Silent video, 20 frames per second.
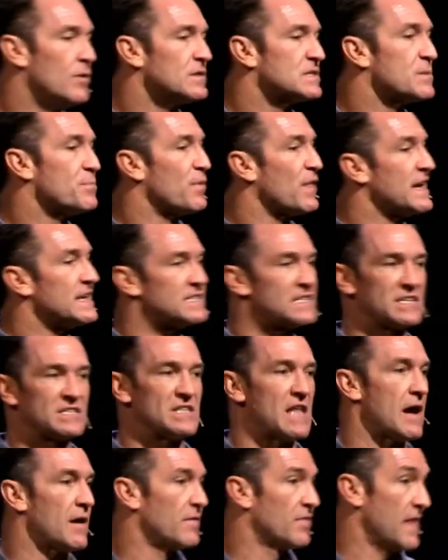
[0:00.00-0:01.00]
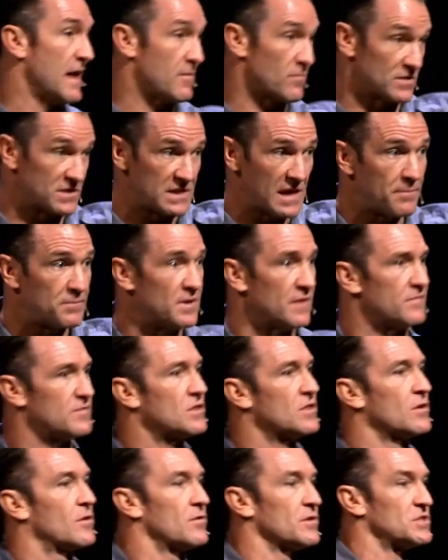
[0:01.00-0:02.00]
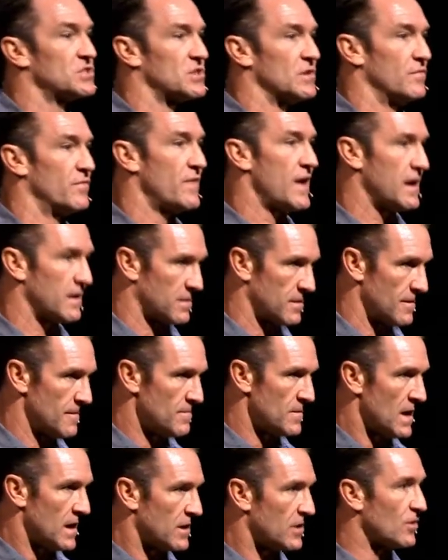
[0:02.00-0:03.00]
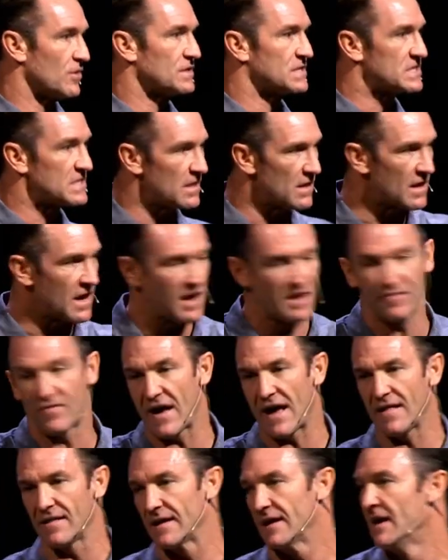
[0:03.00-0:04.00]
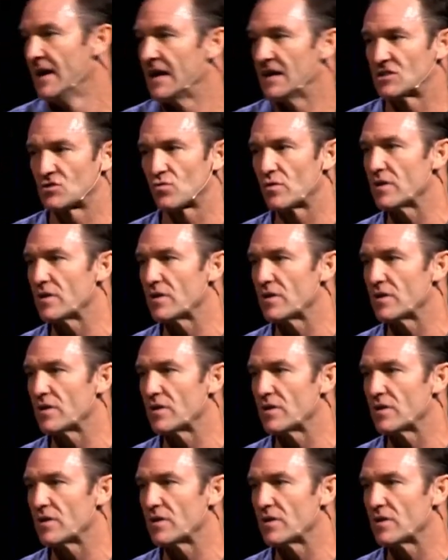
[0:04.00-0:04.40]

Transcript: know, it's a place that's not that receptive to the Christian faith. You know, the Silicon Valley, it's